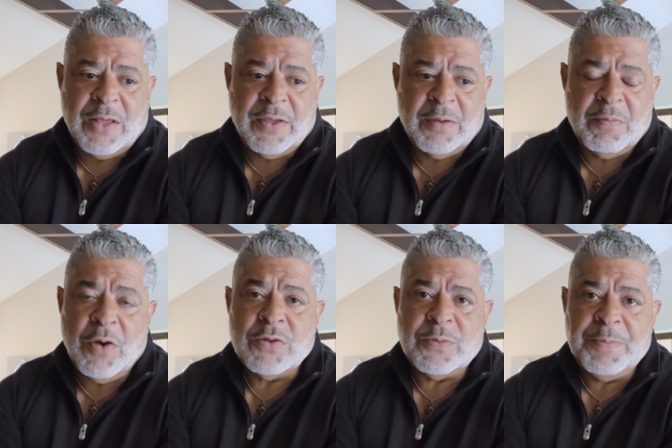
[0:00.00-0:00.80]
I think
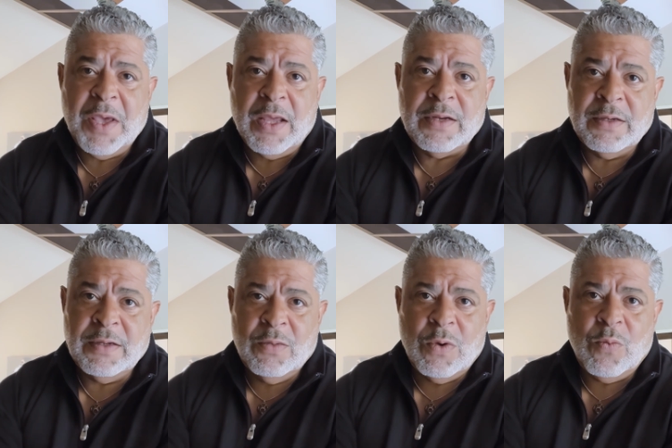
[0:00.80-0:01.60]
most men
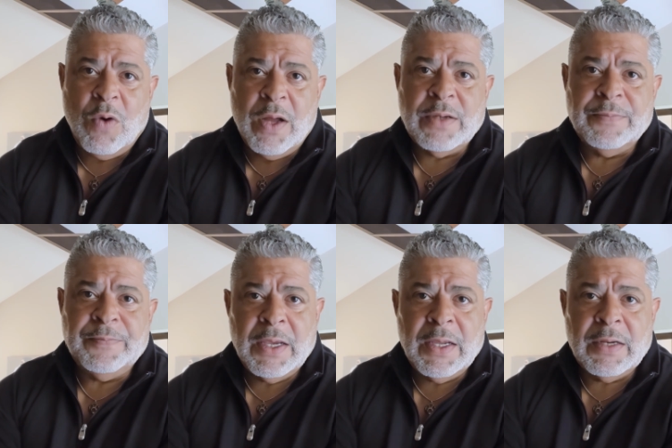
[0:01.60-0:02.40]
would want
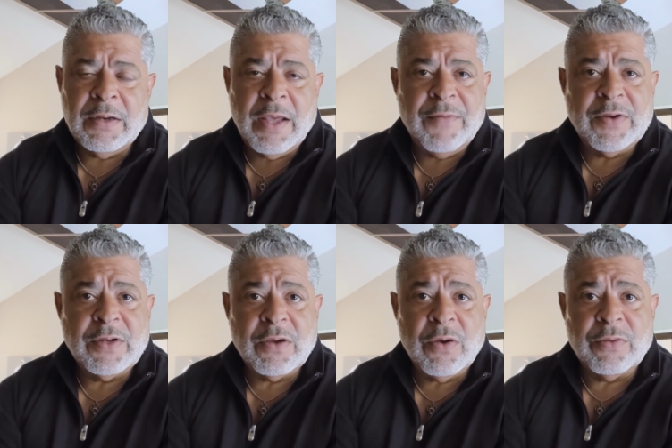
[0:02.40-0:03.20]
in having
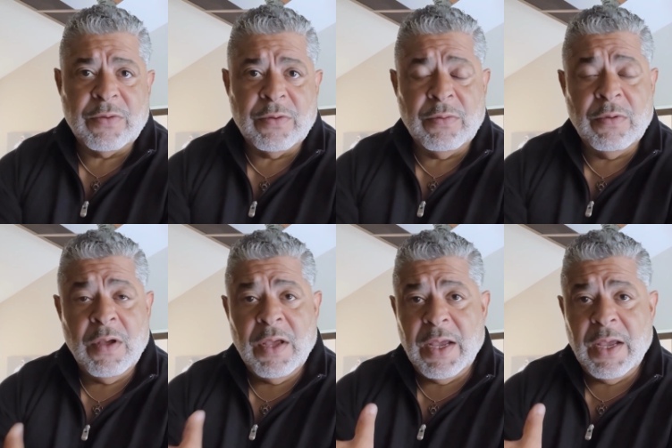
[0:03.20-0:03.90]
to go through